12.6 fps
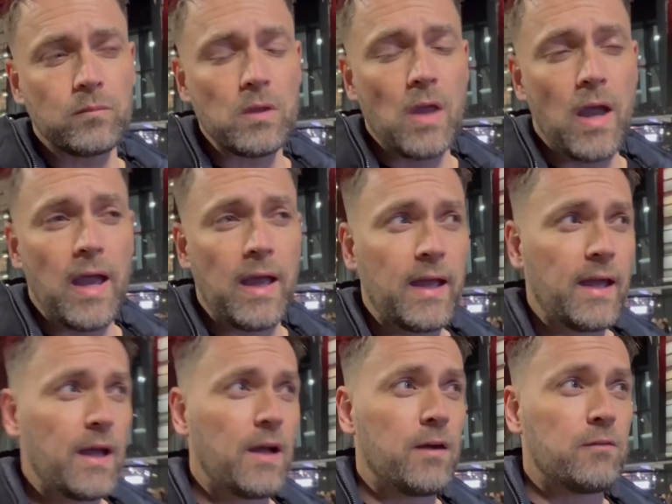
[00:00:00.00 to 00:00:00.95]

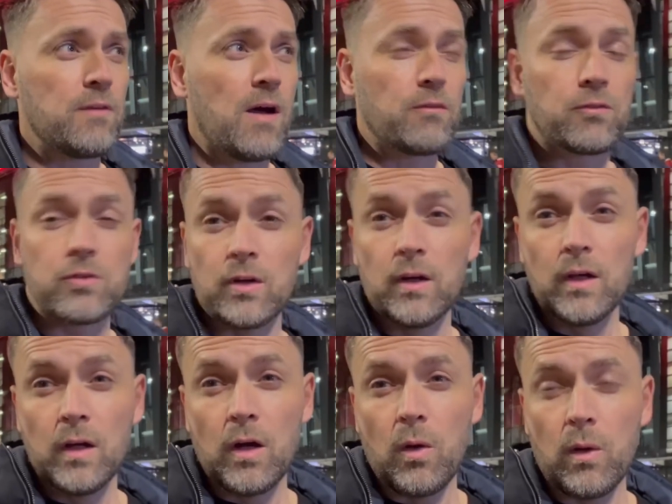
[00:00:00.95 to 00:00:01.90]
uh,
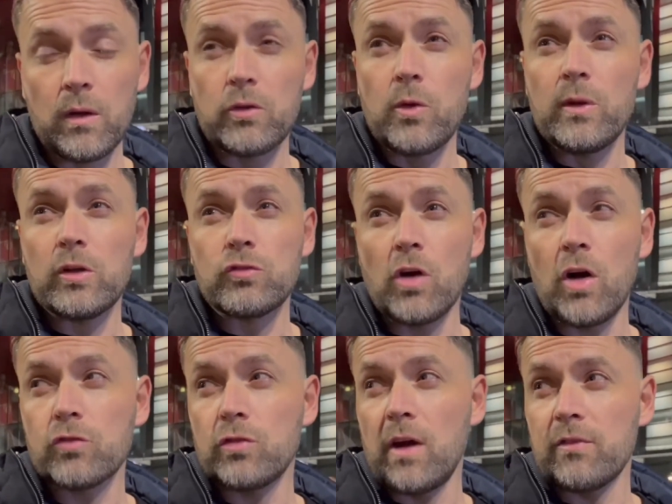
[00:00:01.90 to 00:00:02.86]
round, well they're doing the draw
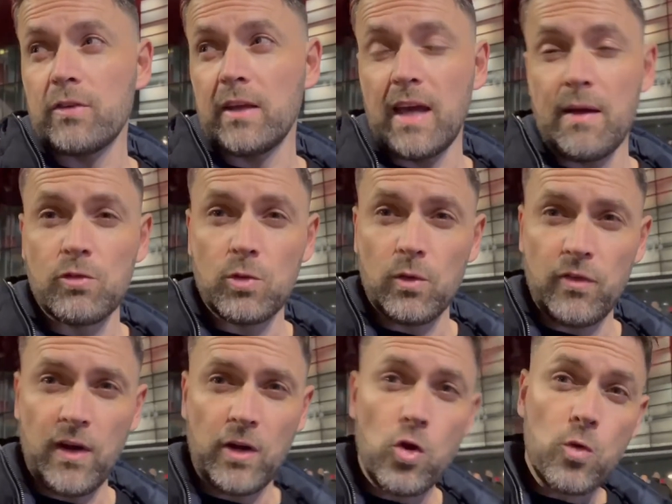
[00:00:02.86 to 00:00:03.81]
straight after the game, so we'll
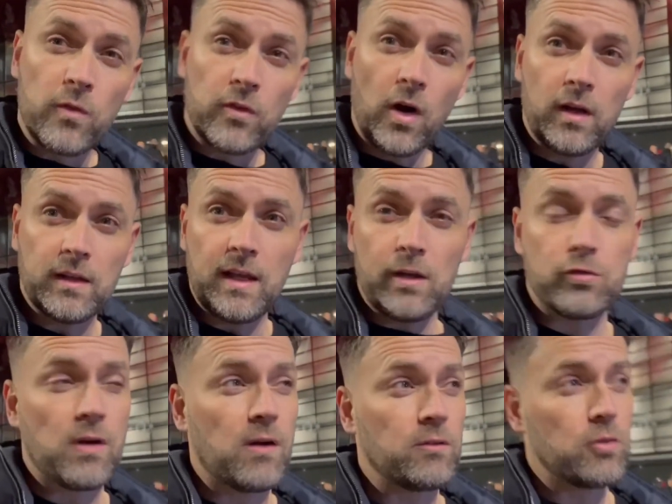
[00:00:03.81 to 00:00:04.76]
find out who we've got in the next
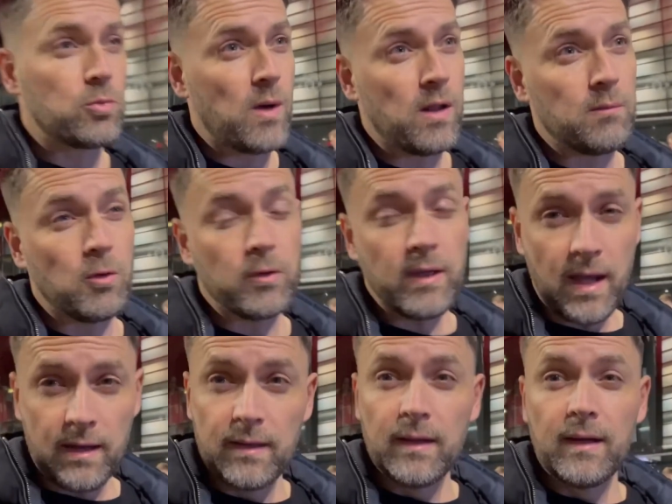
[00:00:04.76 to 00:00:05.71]
round as well. But
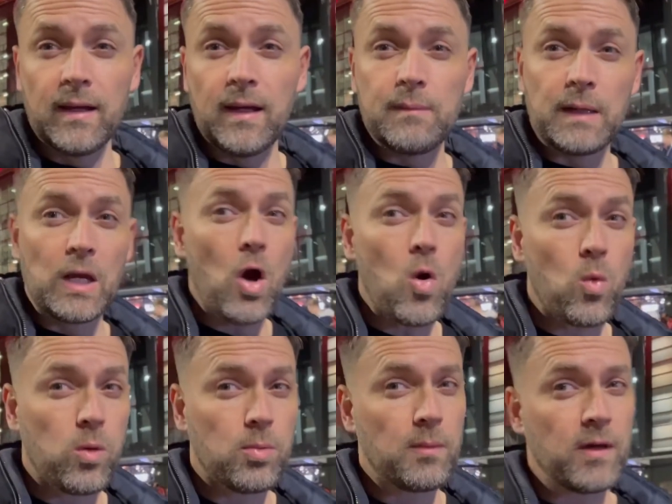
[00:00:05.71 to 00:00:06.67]
yeah, here we go.
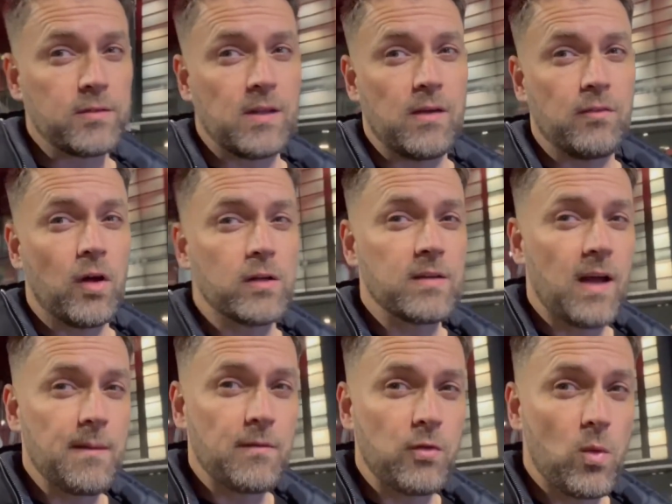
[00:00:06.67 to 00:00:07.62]
Nice day vlog time
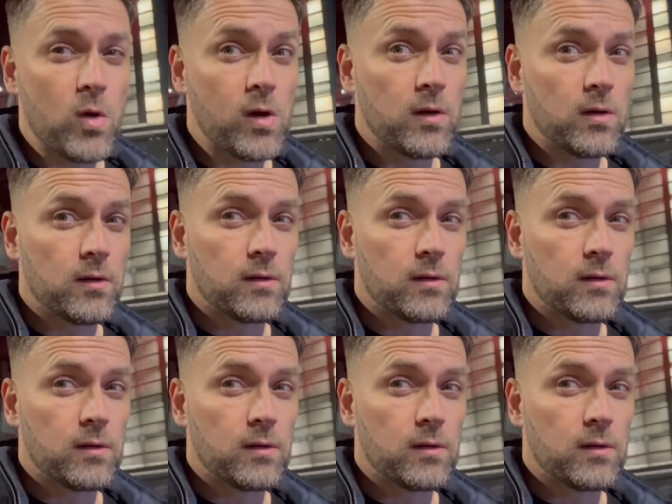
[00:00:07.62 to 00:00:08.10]
everyone